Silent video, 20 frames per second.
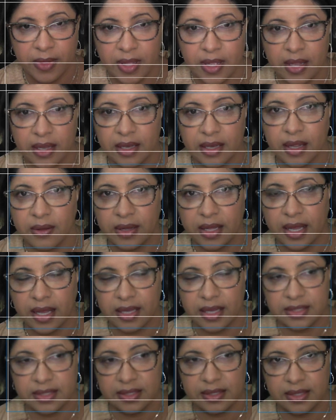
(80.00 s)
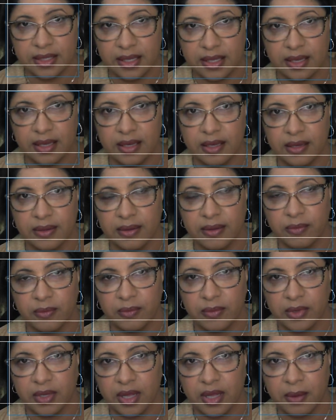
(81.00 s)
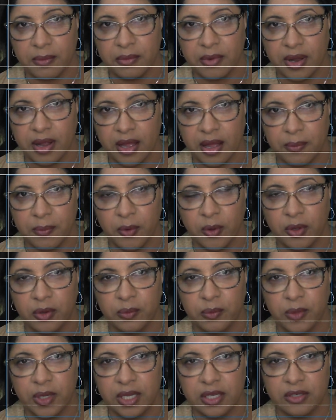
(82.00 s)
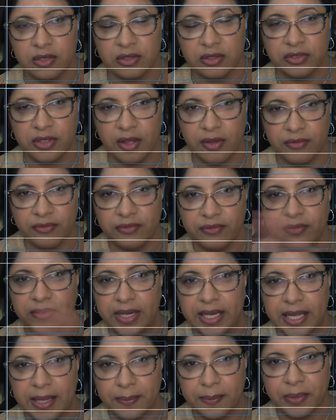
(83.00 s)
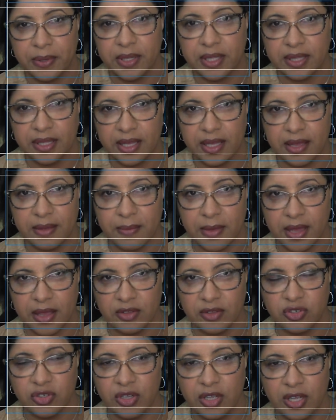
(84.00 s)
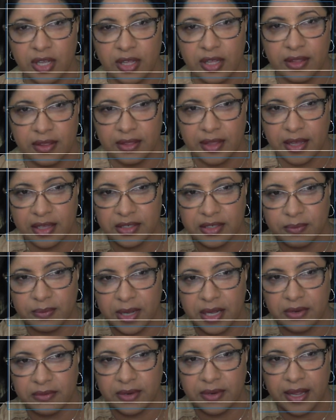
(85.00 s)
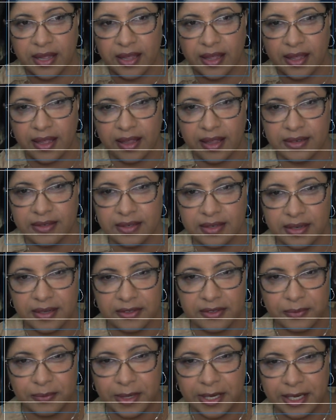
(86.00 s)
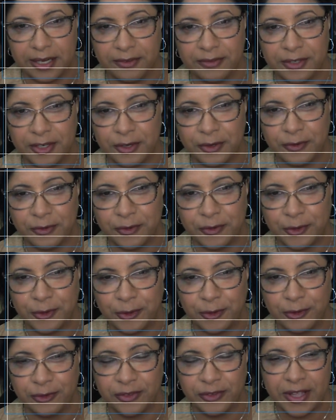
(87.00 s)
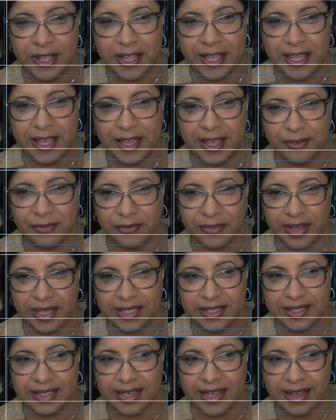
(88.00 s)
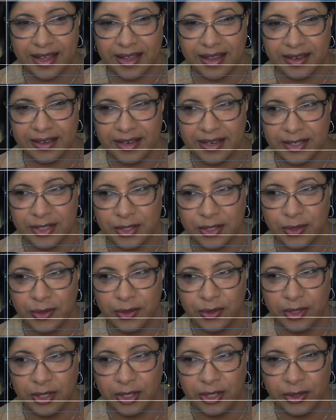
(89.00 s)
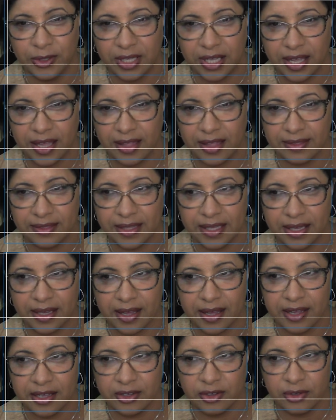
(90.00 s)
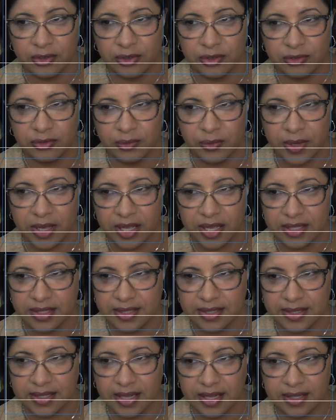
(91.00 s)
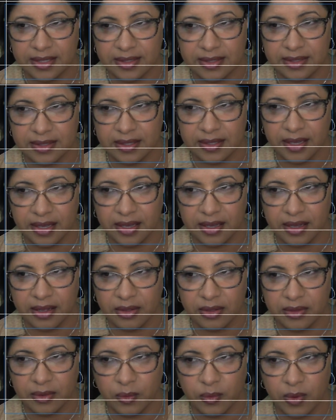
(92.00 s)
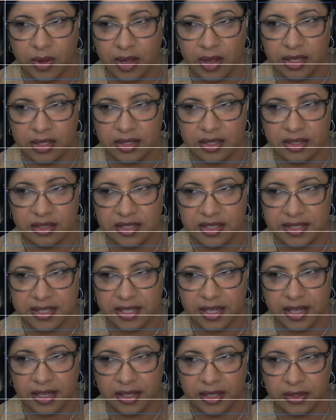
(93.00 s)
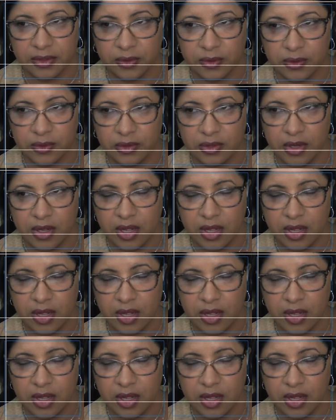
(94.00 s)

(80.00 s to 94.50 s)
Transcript: Now guys, the camera app on Windows flip the image that's my right hand, that's my left hand, of course. If I turn to look at the icons where it says here the white circle,